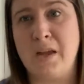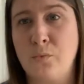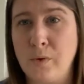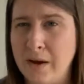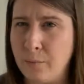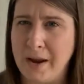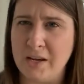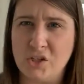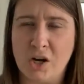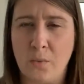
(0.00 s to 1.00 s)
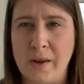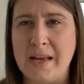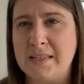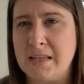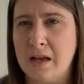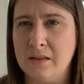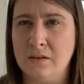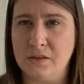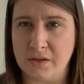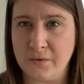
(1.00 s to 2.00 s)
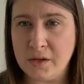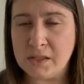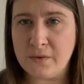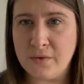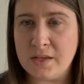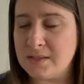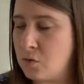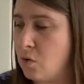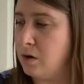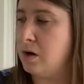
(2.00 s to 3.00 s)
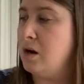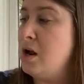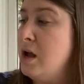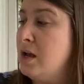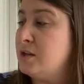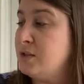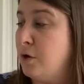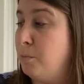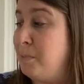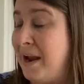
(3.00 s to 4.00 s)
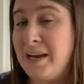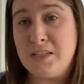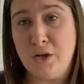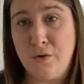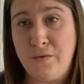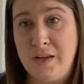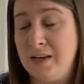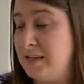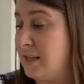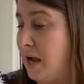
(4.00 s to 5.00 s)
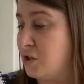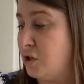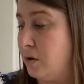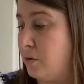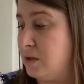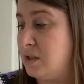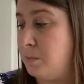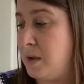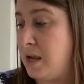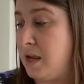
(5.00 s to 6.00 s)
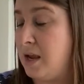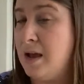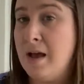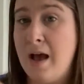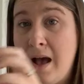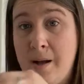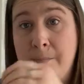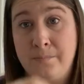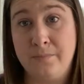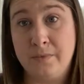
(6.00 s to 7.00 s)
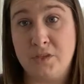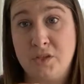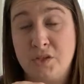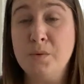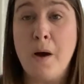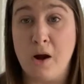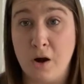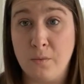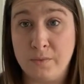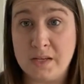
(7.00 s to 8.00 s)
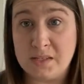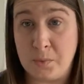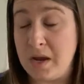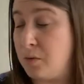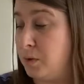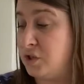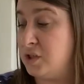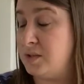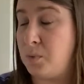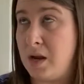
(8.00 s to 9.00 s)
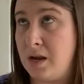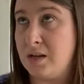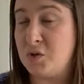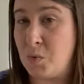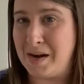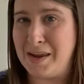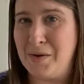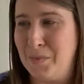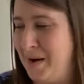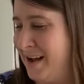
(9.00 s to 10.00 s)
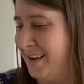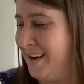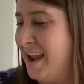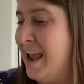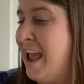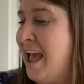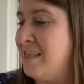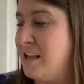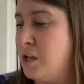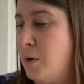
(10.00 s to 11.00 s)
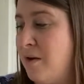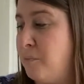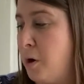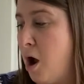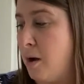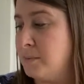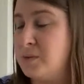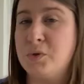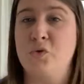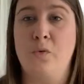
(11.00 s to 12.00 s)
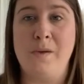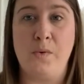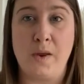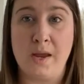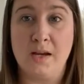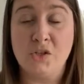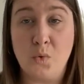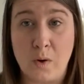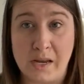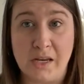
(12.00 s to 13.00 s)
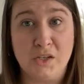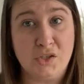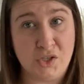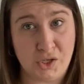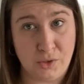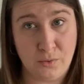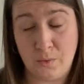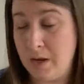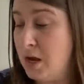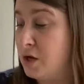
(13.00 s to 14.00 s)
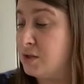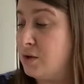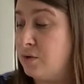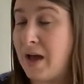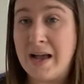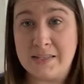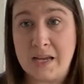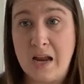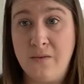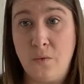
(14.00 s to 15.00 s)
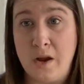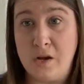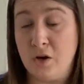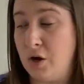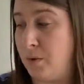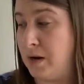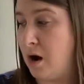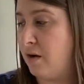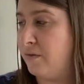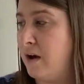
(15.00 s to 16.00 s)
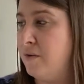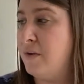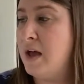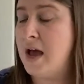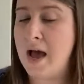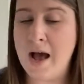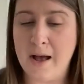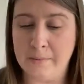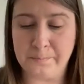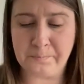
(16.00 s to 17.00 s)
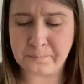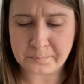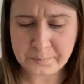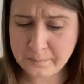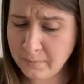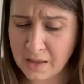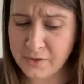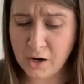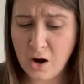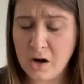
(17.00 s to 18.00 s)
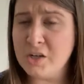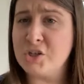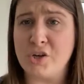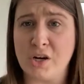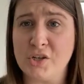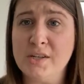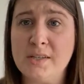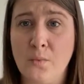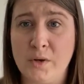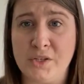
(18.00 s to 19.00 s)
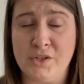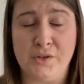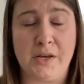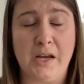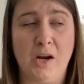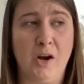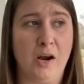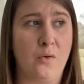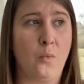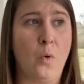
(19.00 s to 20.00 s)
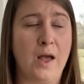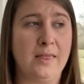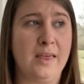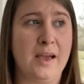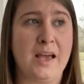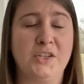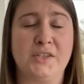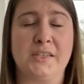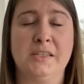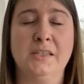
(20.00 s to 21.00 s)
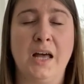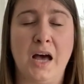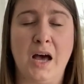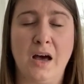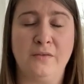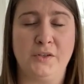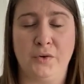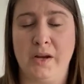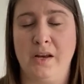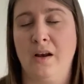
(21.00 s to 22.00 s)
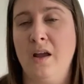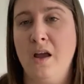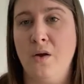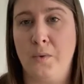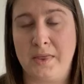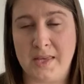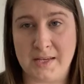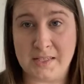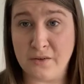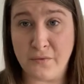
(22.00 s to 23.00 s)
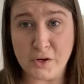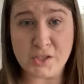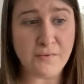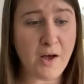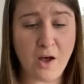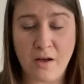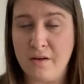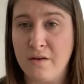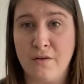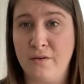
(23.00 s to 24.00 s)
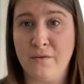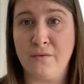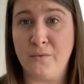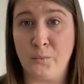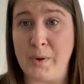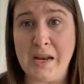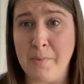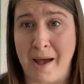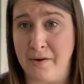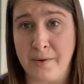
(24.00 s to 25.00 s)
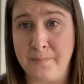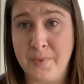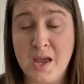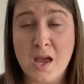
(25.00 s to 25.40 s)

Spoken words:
rearranged our weeks a little differently for this quarter. So Beethoven is actually going to be tomorrow, this week, which is week 21. And then you have Brahms, which will be week 22. So that's kind of what you're going off of. There are instructions on what to do here. One thing I just love doing with this, first of all, read about them.